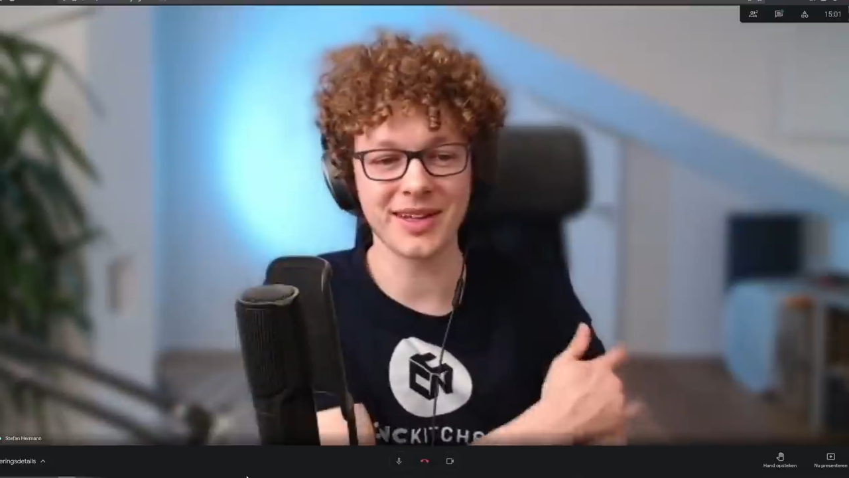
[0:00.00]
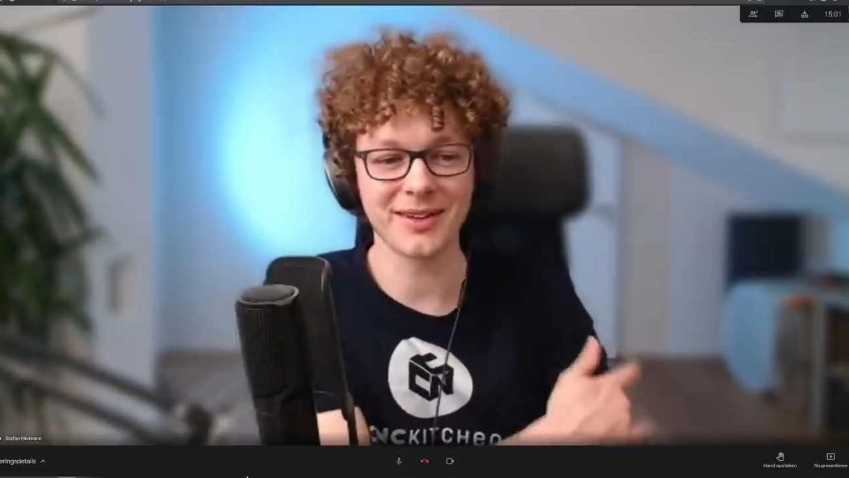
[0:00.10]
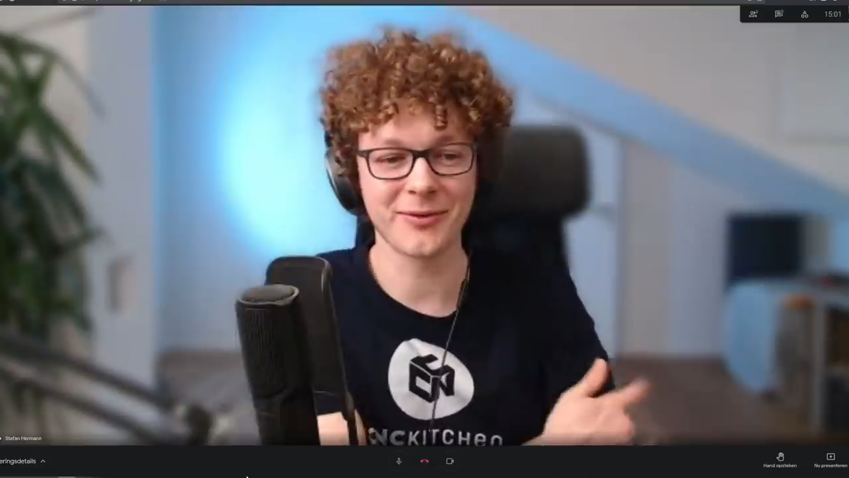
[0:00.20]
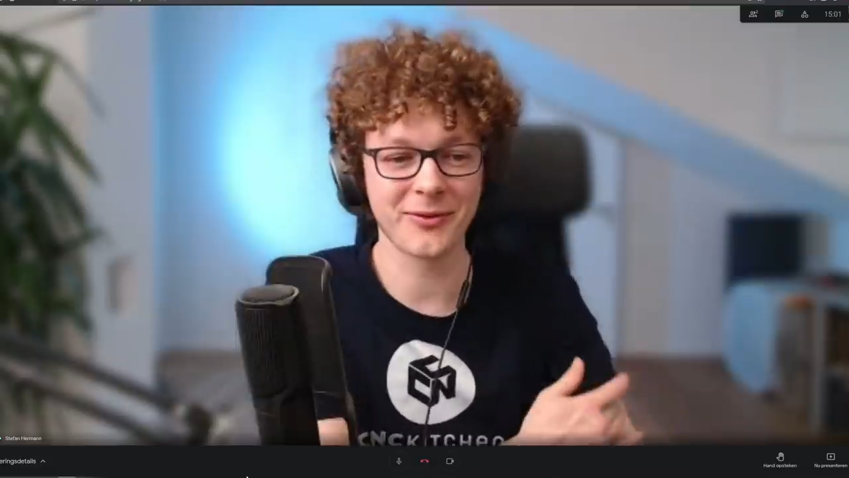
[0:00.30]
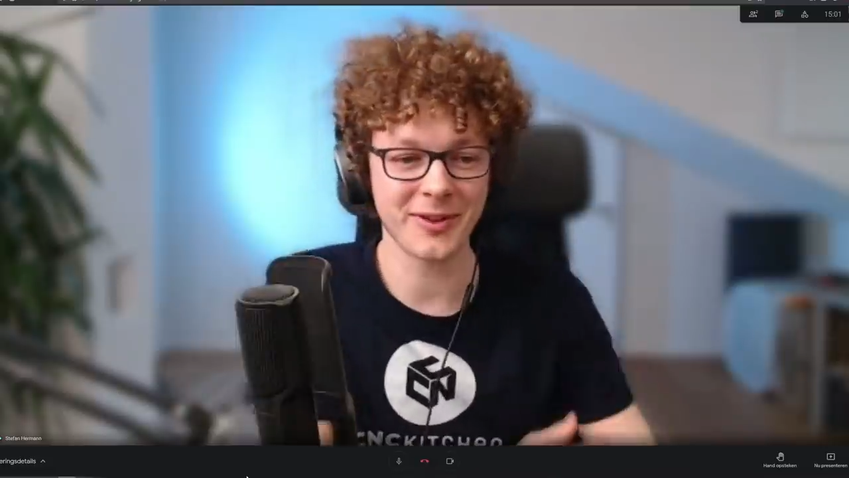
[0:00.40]

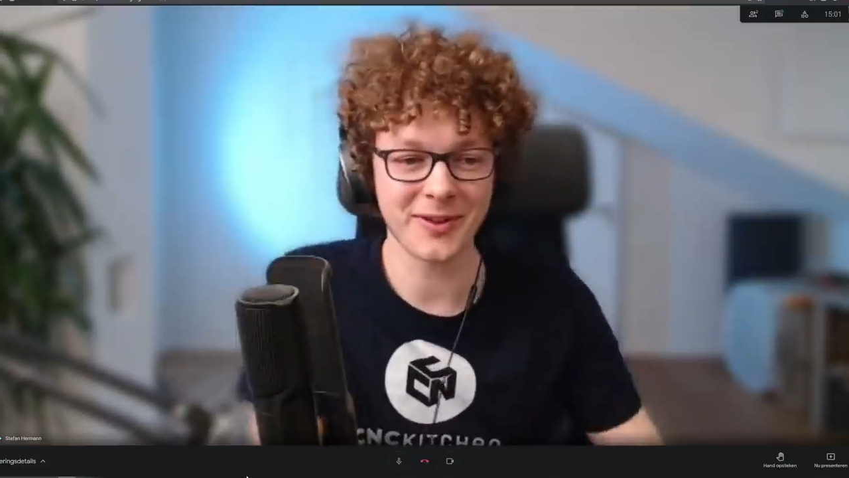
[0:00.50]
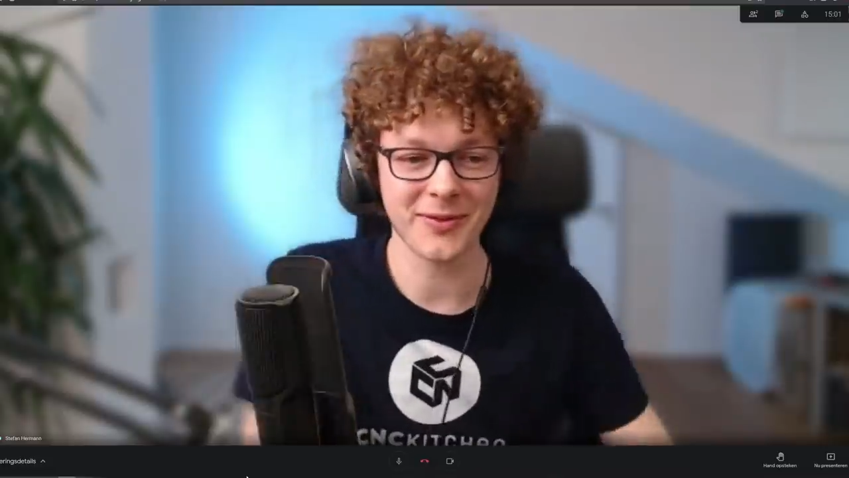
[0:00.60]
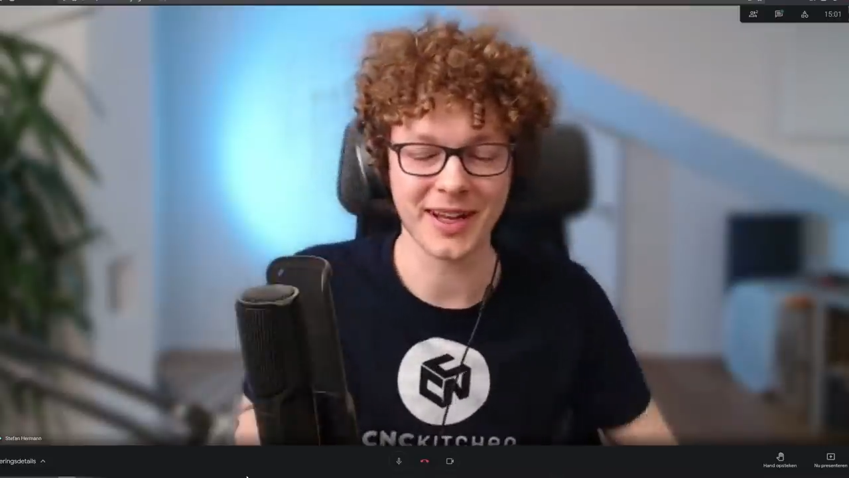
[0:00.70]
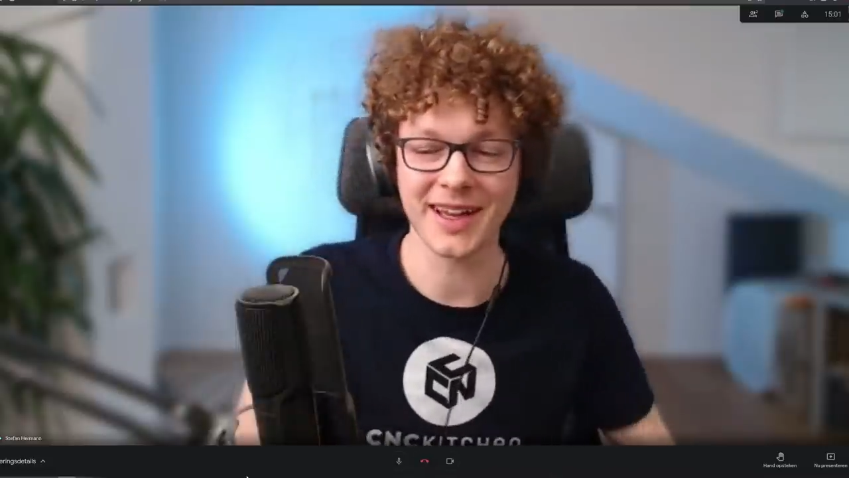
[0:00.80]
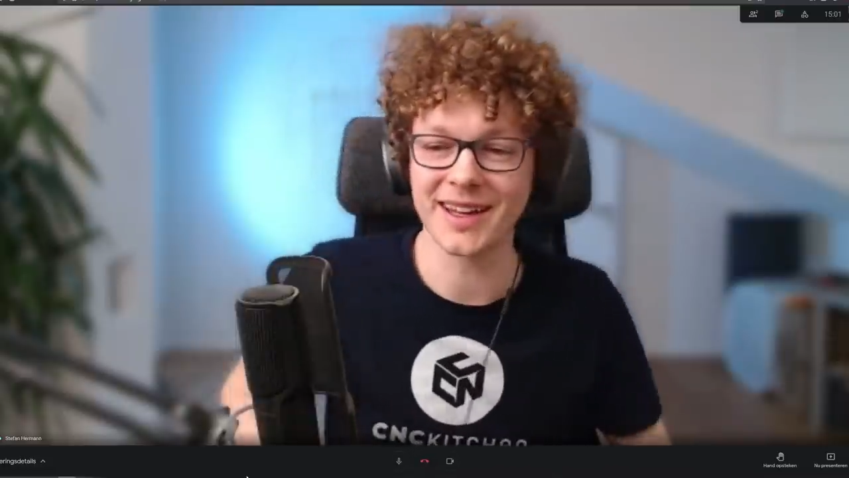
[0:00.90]
if if
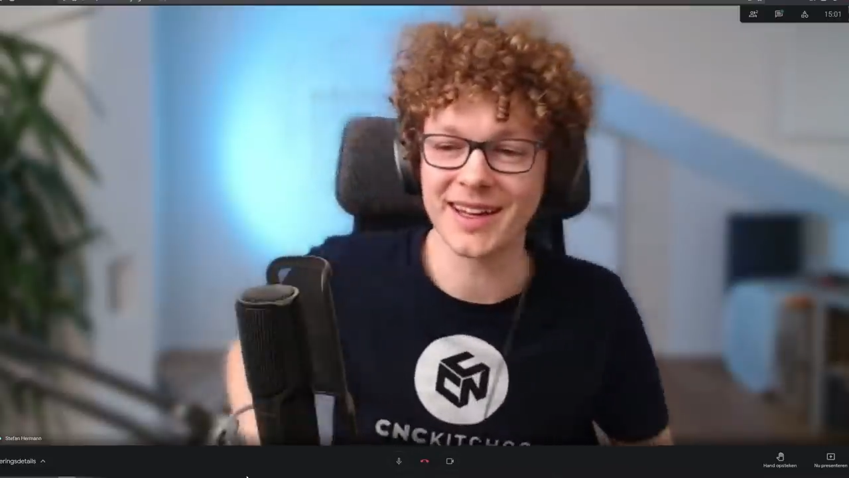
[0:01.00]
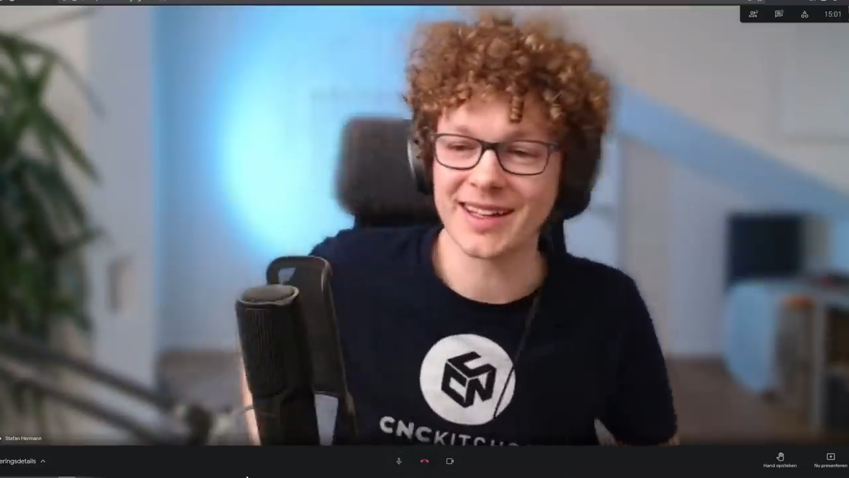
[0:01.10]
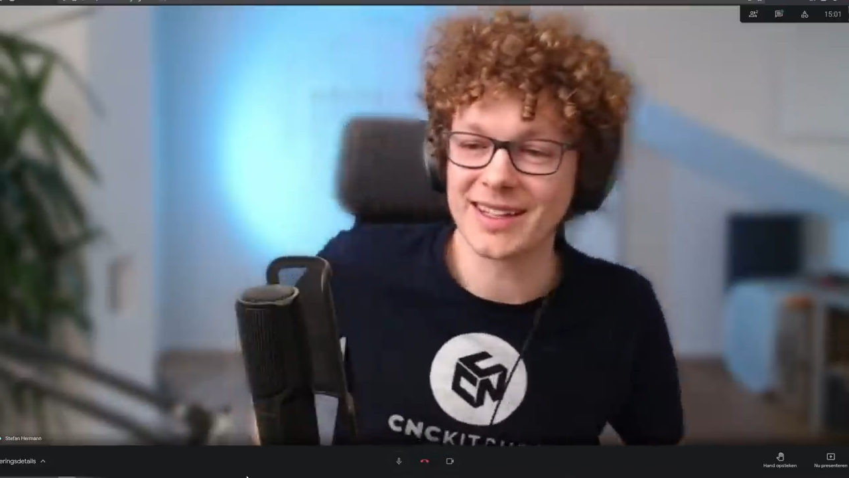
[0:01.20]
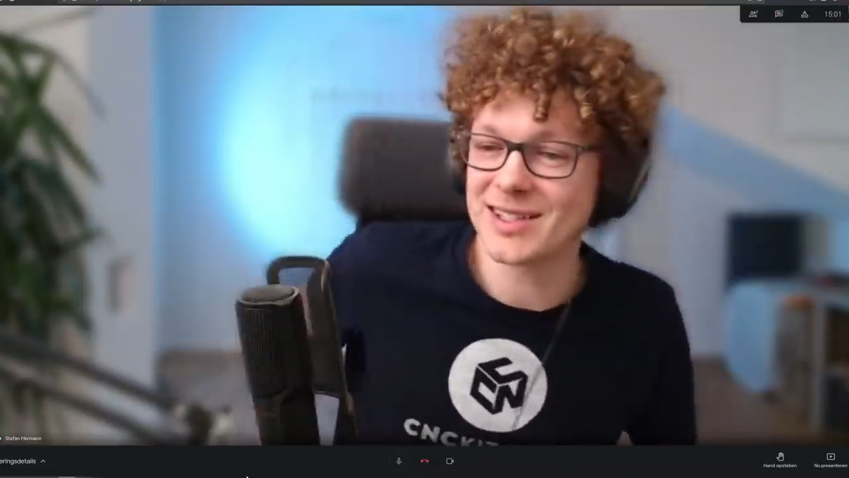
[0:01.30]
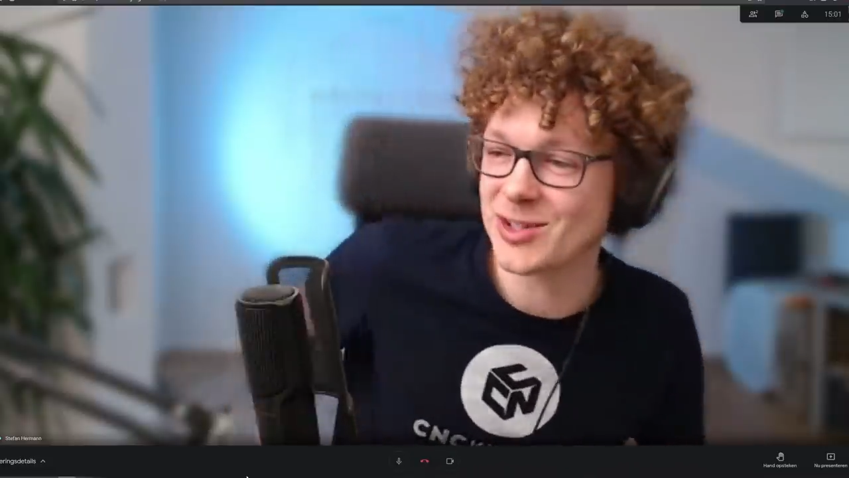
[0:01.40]
I can at
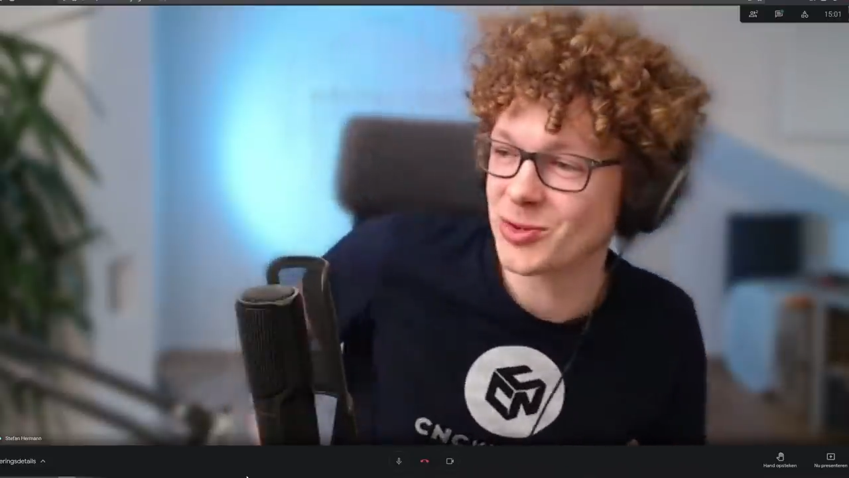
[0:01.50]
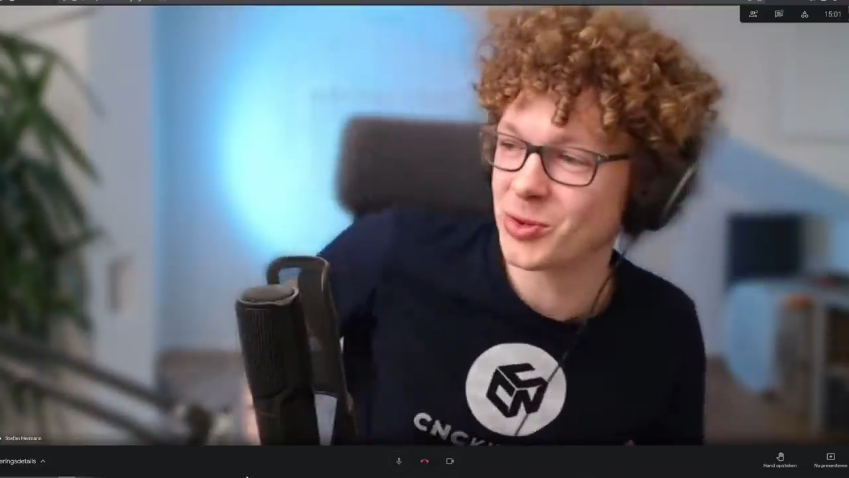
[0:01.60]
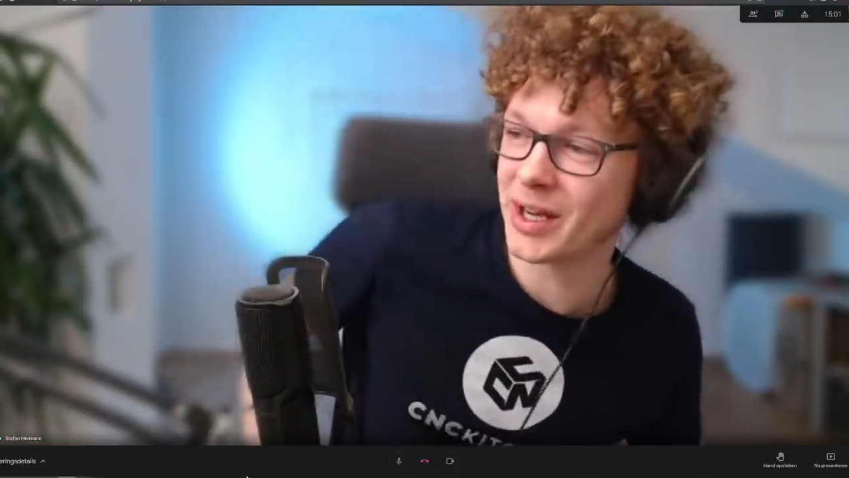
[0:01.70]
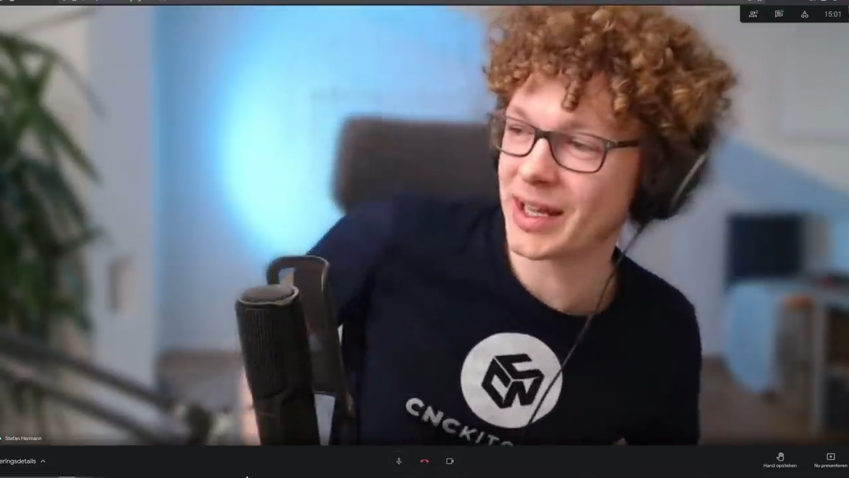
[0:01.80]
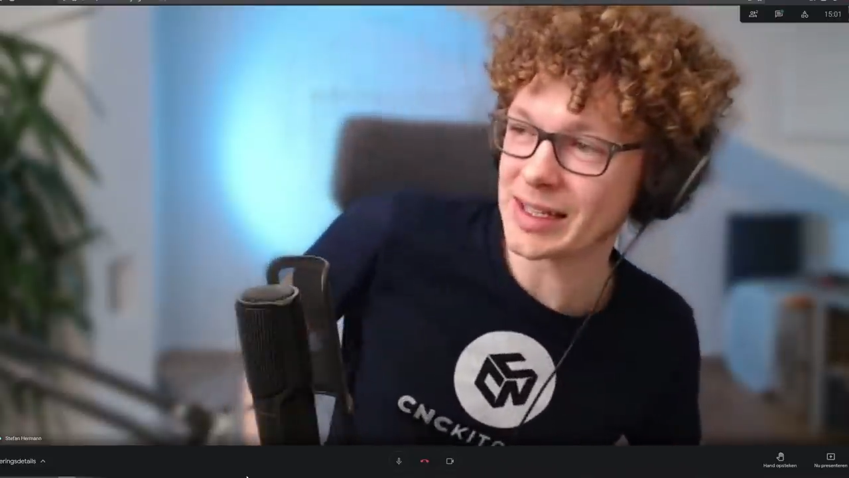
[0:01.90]
least do
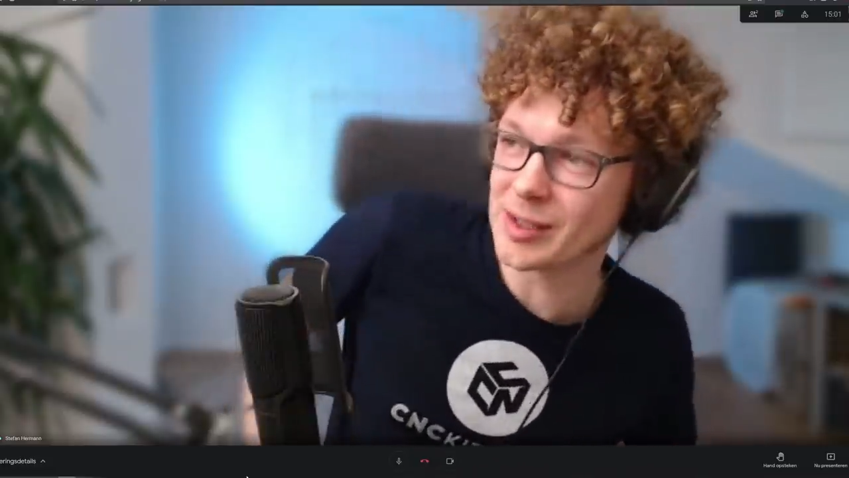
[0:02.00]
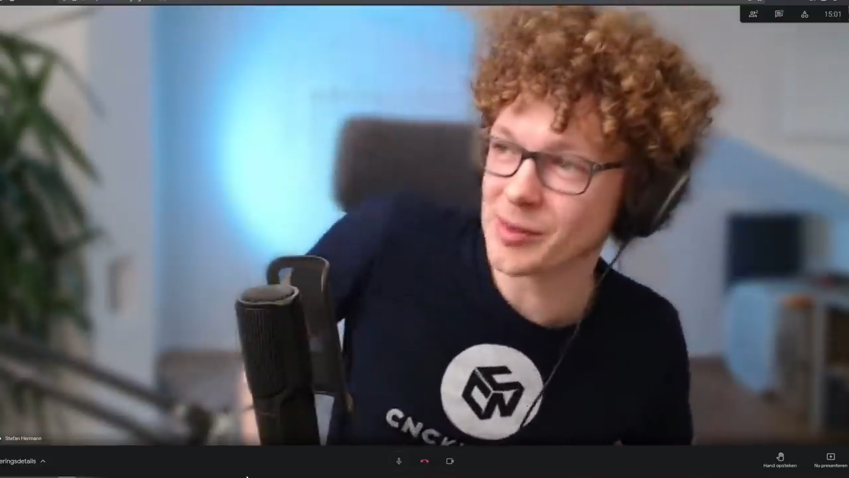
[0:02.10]
a little